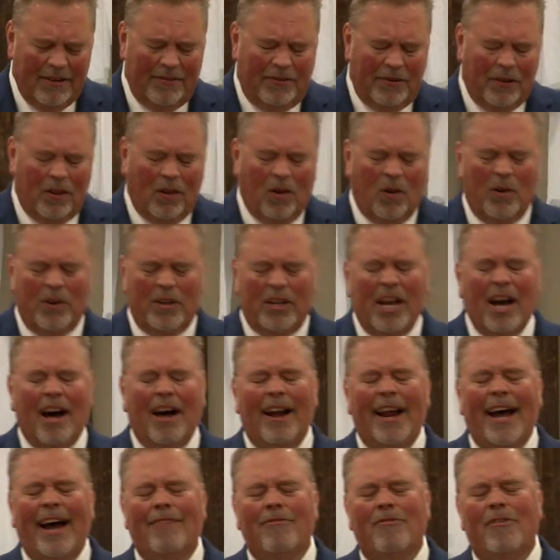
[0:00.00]
For Lord
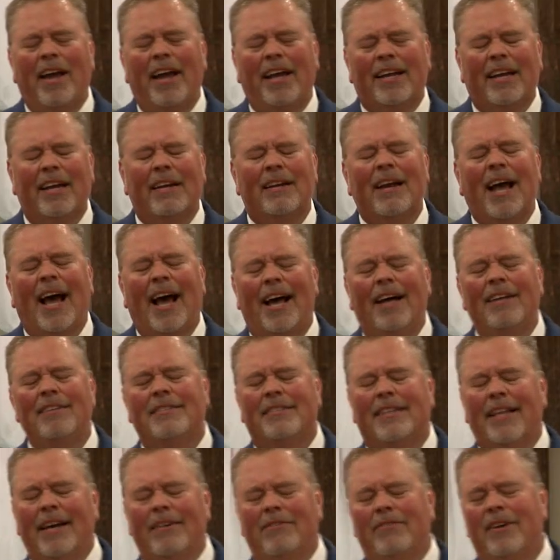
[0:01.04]
God, I
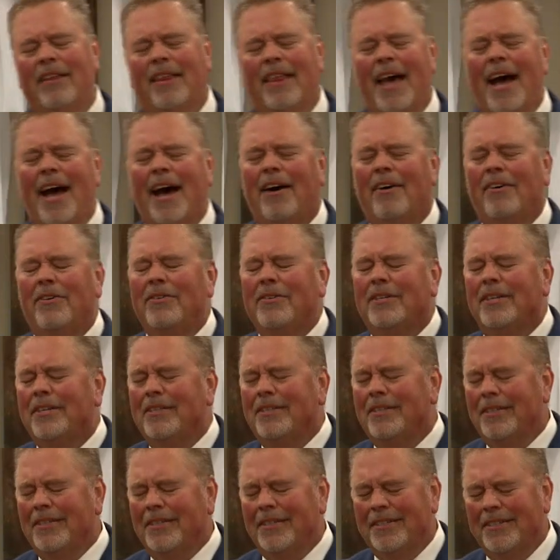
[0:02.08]
recognize that without
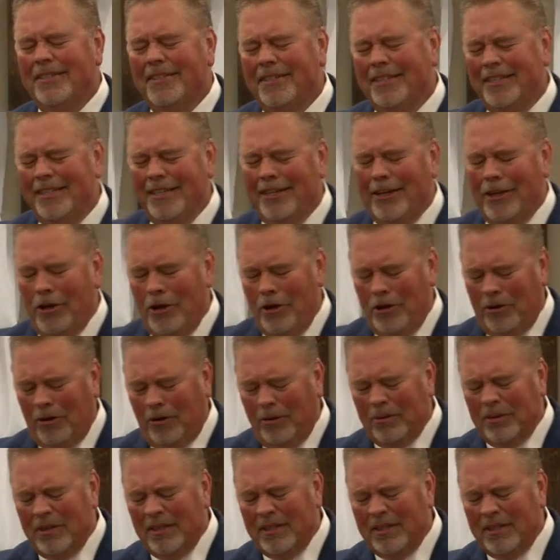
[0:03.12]
you,